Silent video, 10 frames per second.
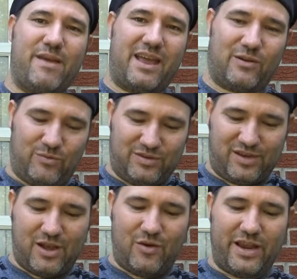metal was
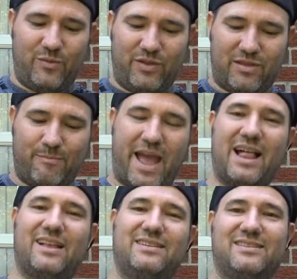going with the
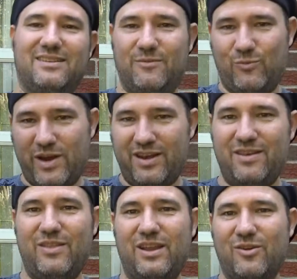ballads and to
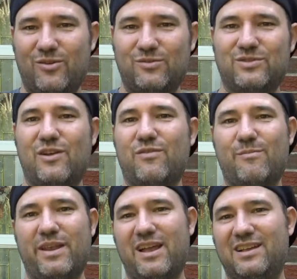win the girls over,
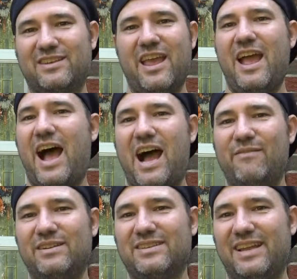because
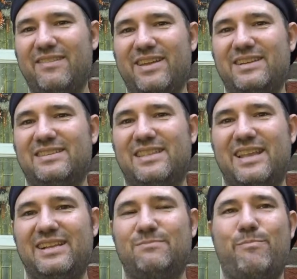obviously
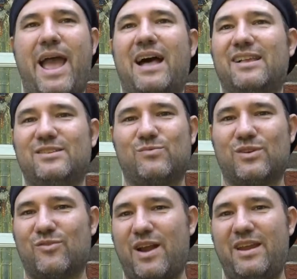these ballads
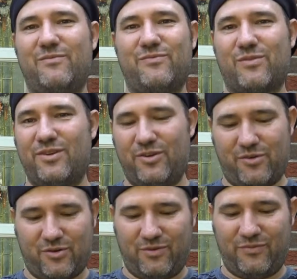were great for your
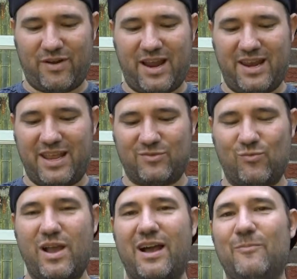girlfriend as
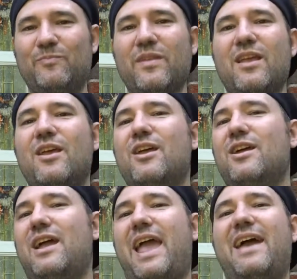well.
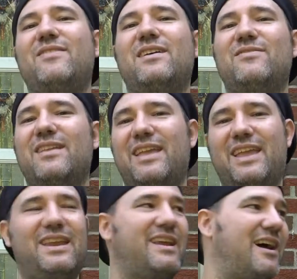And then
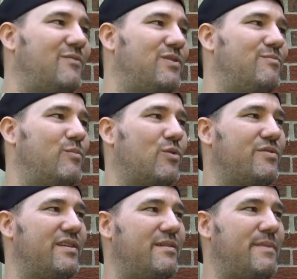ending off with More
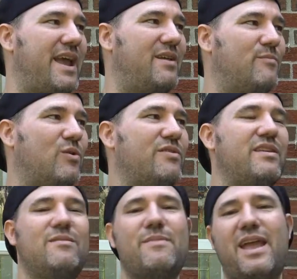Than a Man. More
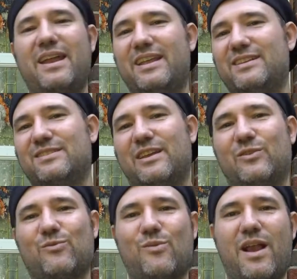Than a Man is a
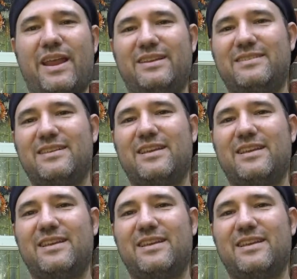great